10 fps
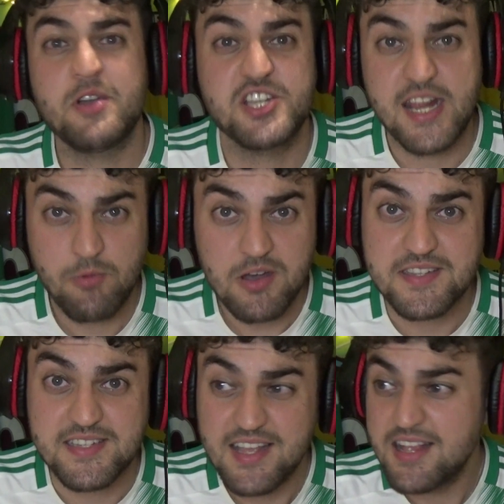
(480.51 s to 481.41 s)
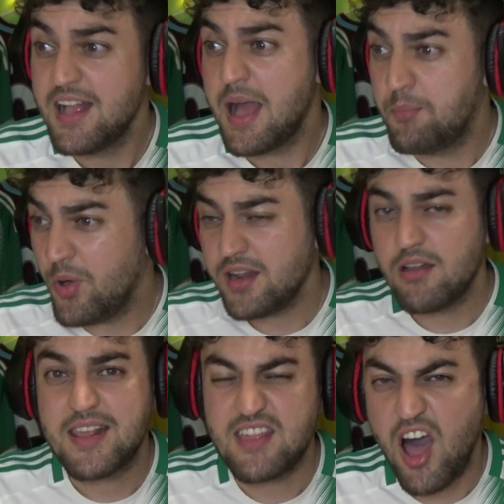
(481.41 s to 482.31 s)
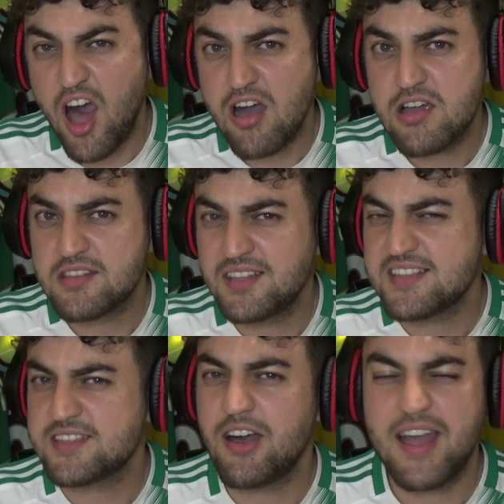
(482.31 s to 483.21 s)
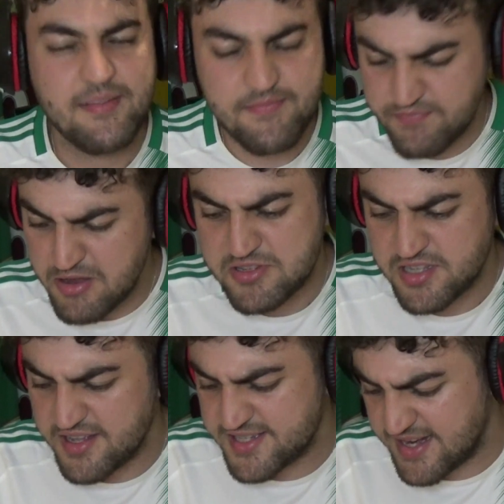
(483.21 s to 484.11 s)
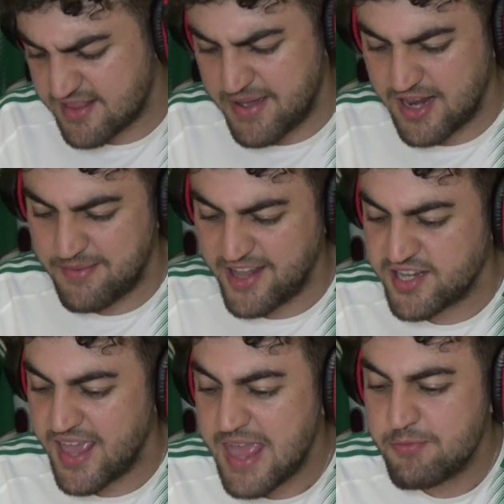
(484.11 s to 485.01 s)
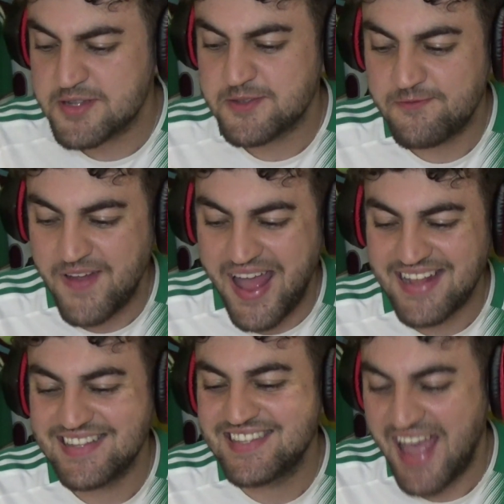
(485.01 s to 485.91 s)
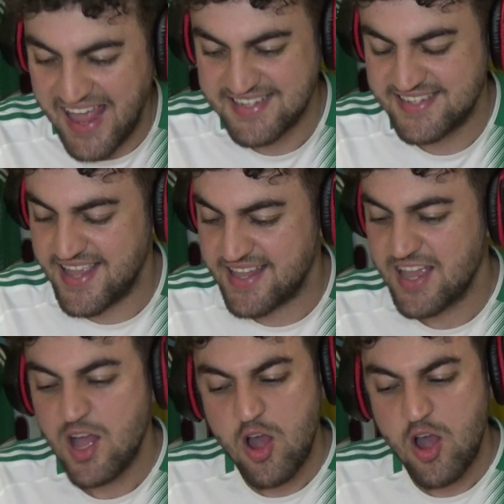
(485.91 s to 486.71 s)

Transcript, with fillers: wishing he was. Bouanani, the hunger, the desire, most certainly the man of the match. He was fantastic.